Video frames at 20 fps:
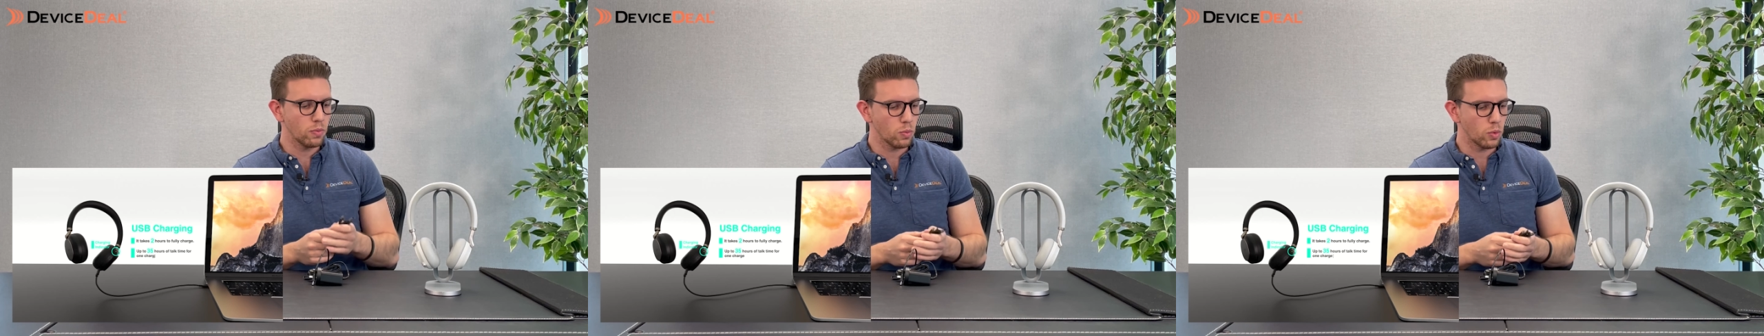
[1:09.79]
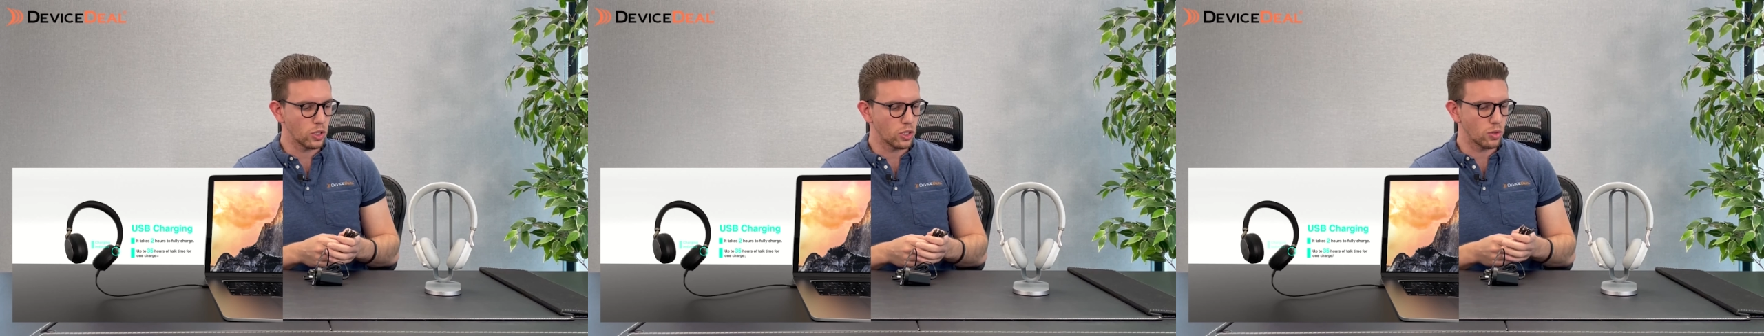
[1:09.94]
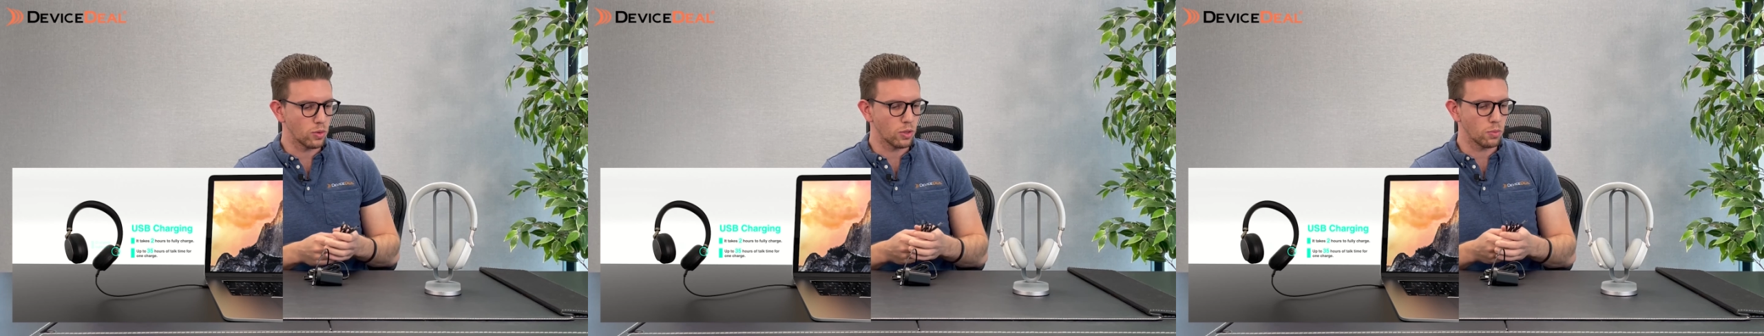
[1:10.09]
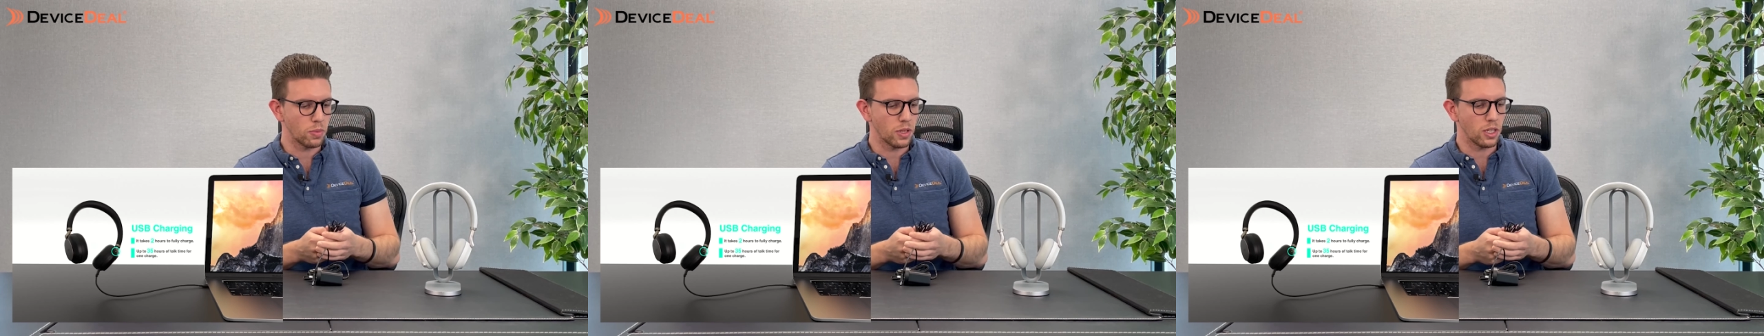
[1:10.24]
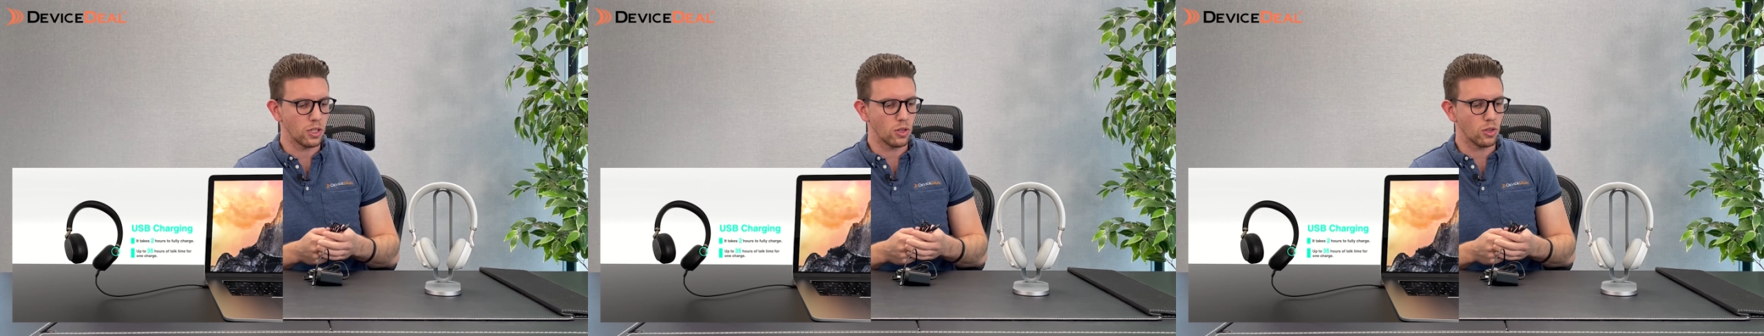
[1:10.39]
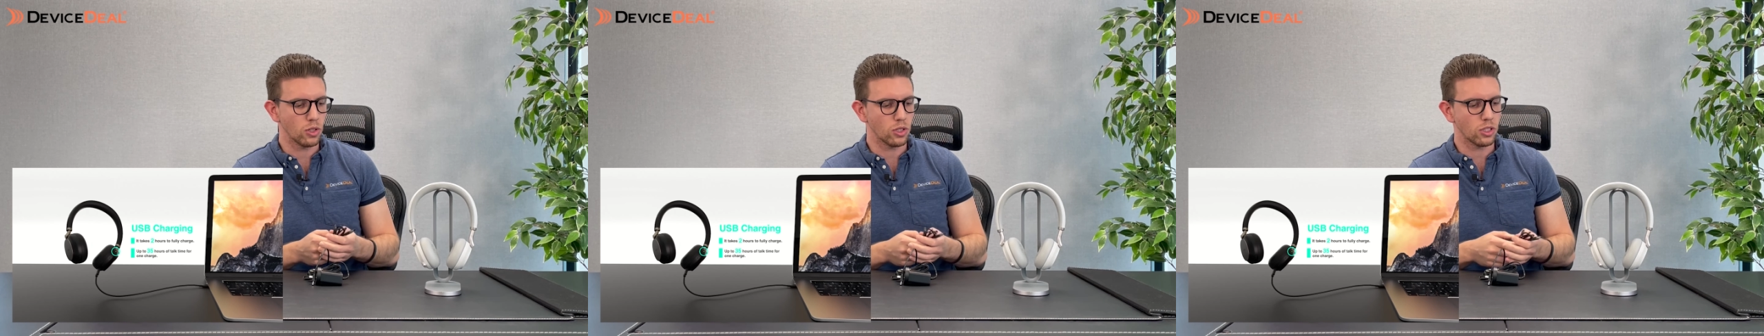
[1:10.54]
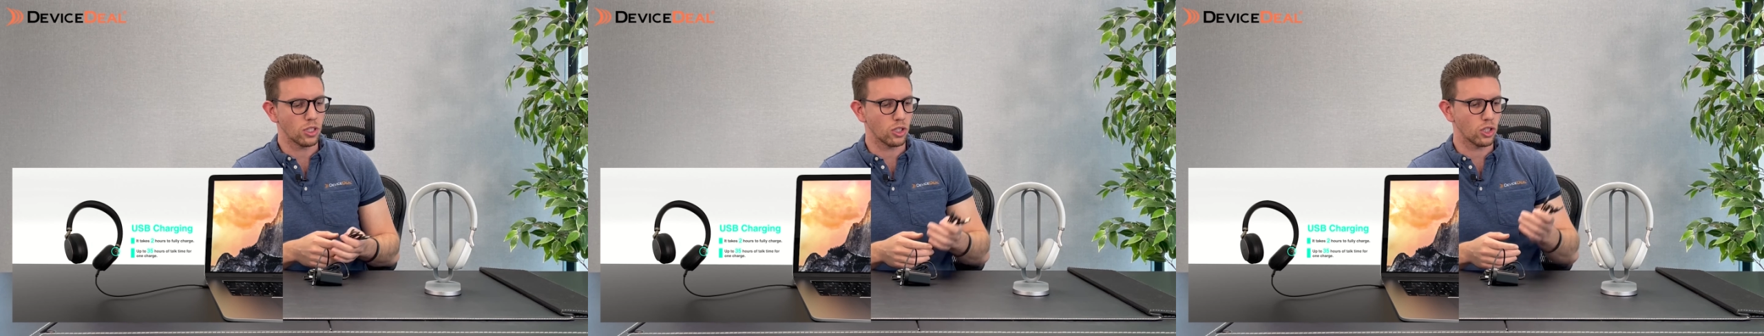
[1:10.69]
which will be
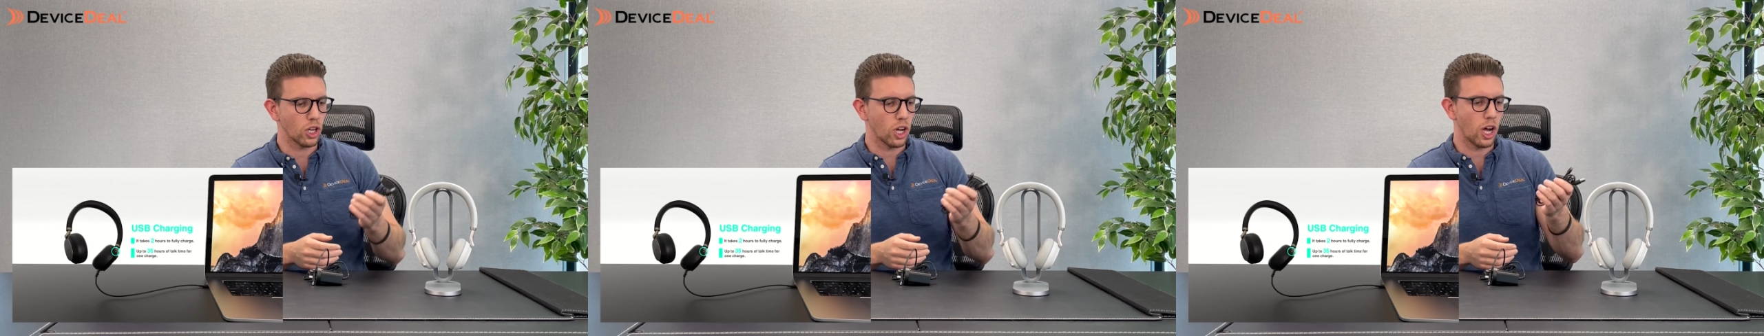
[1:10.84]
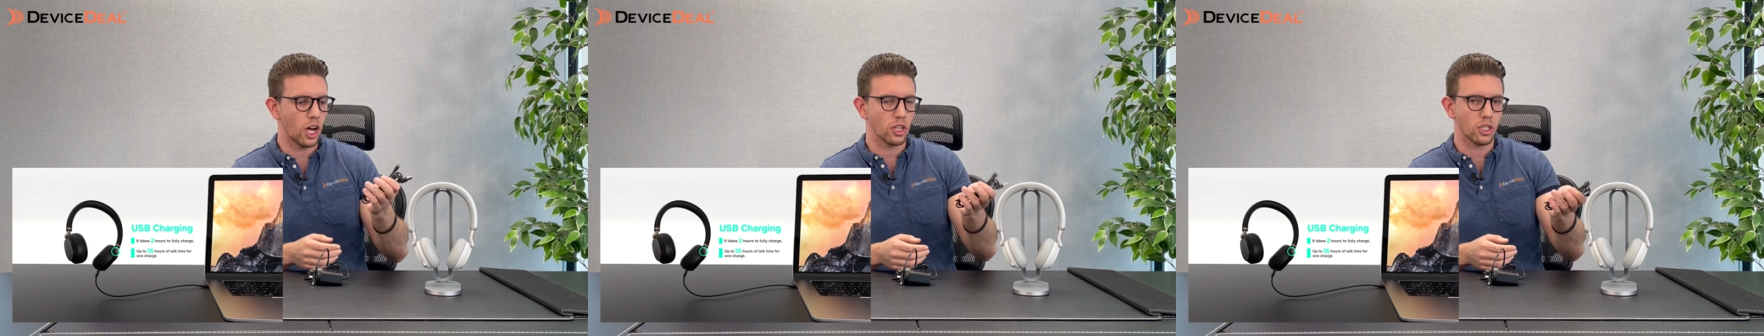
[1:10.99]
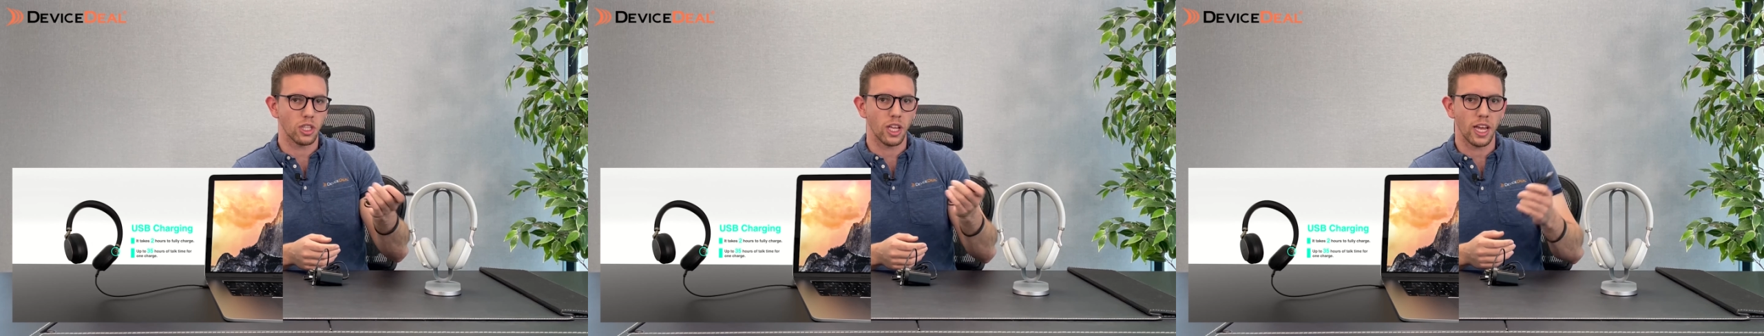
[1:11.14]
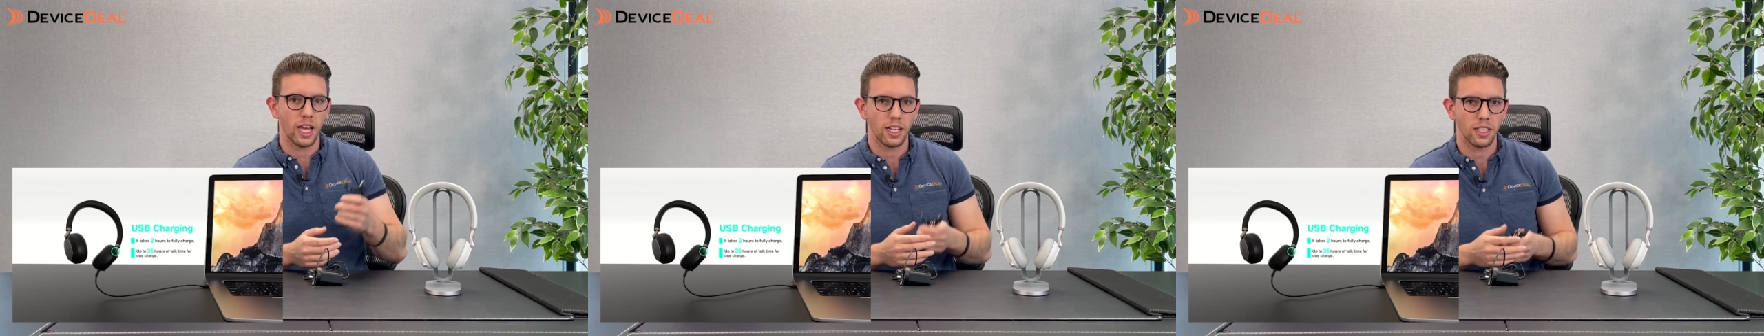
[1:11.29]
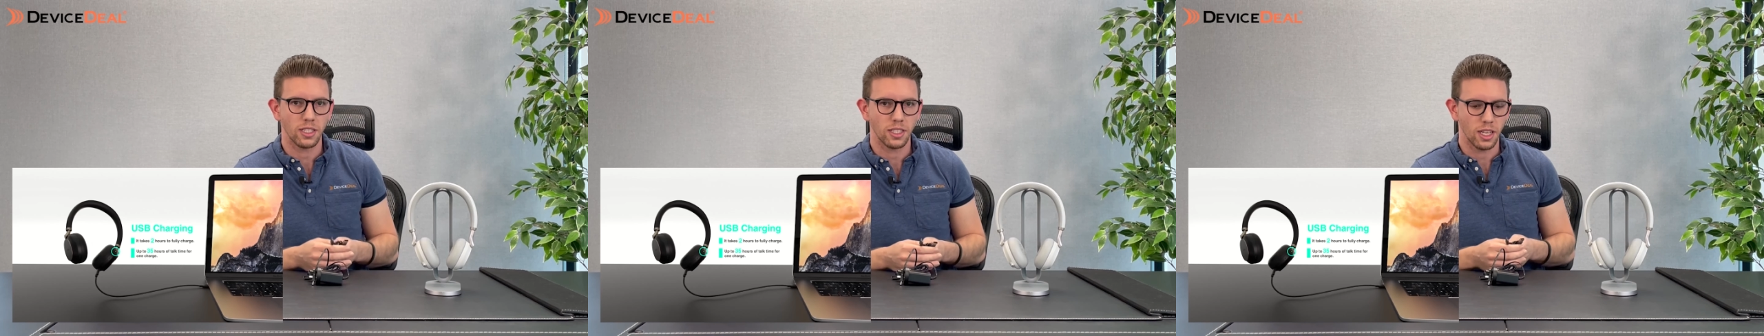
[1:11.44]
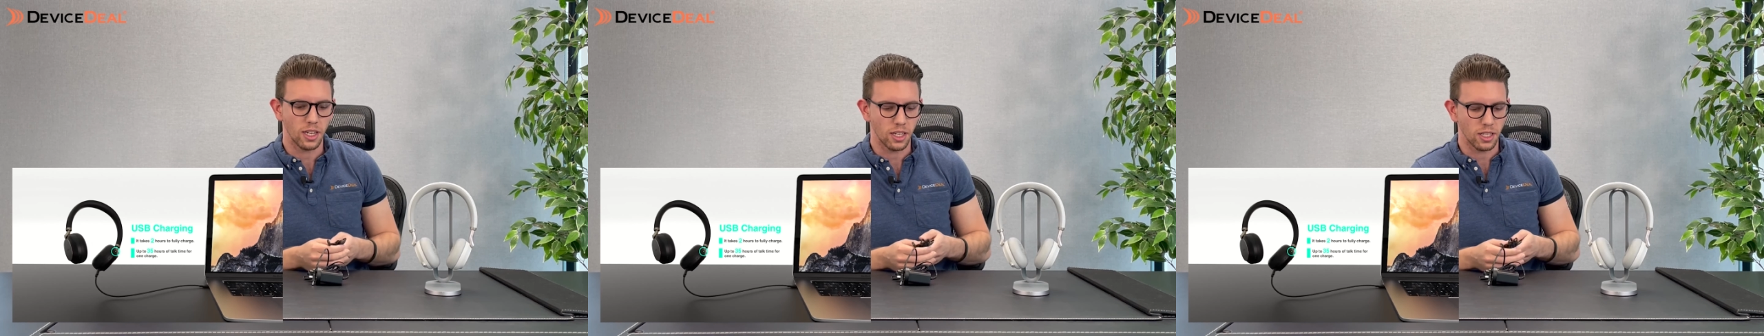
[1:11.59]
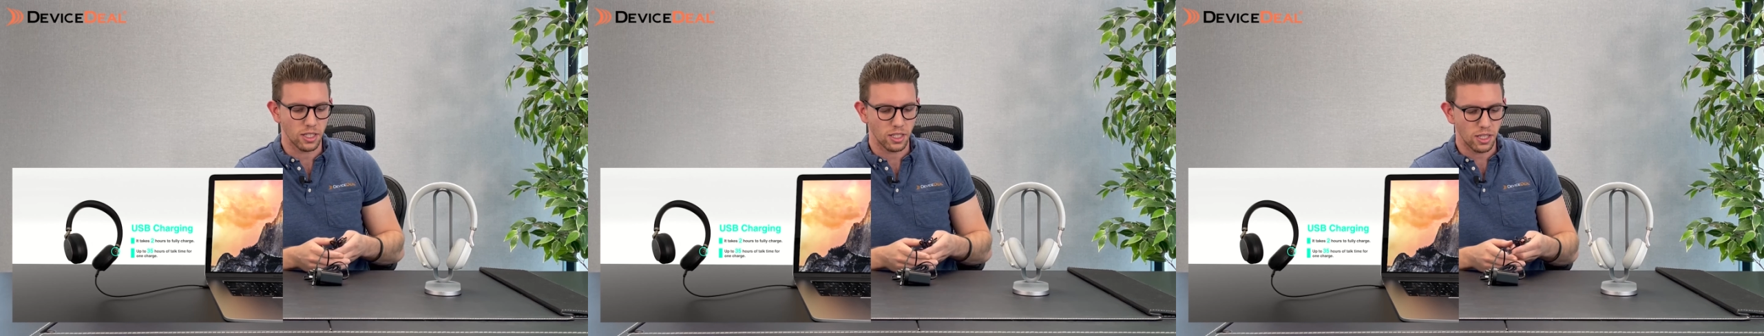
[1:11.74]
used to charge the
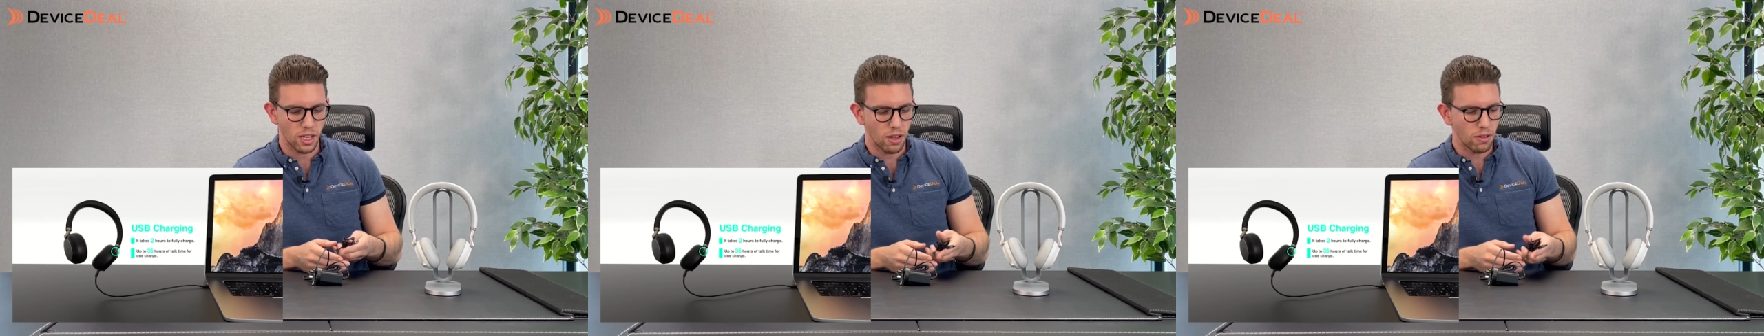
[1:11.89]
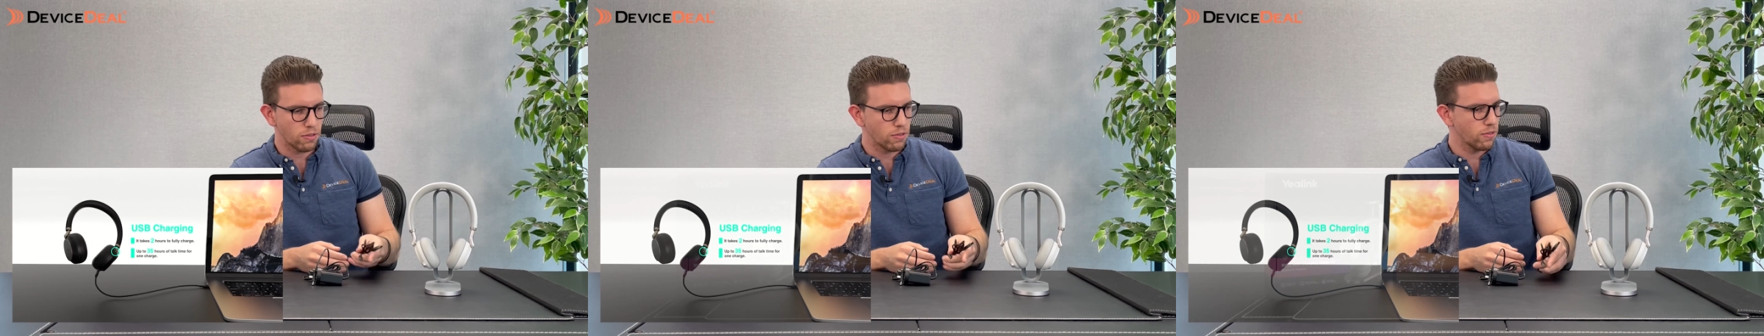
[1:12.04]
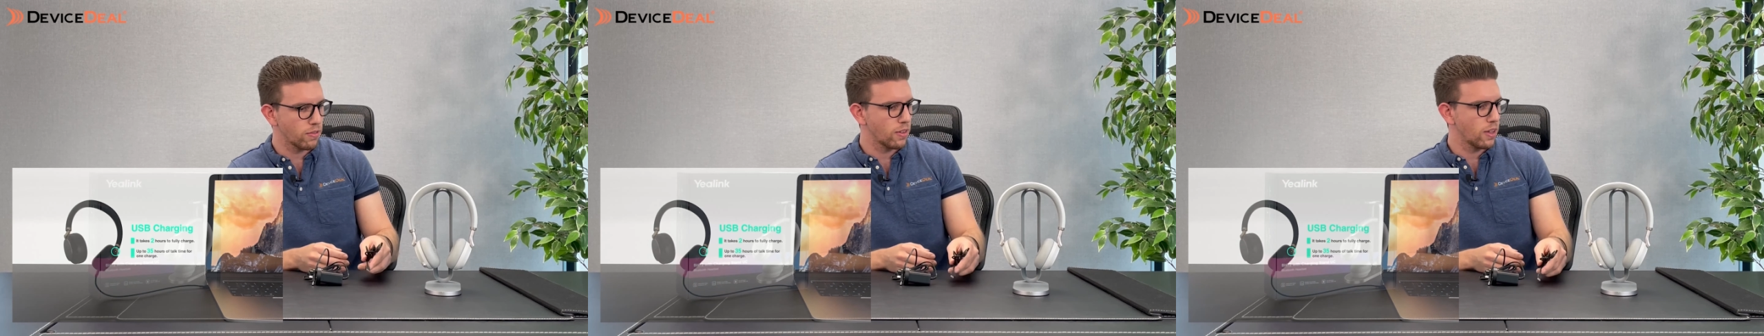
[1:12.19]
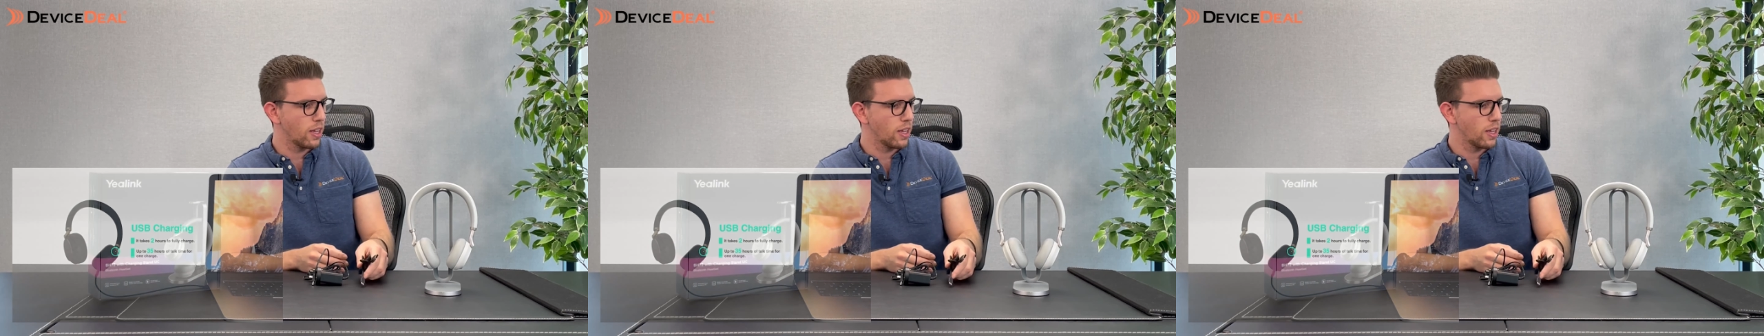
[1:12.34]
headset itself.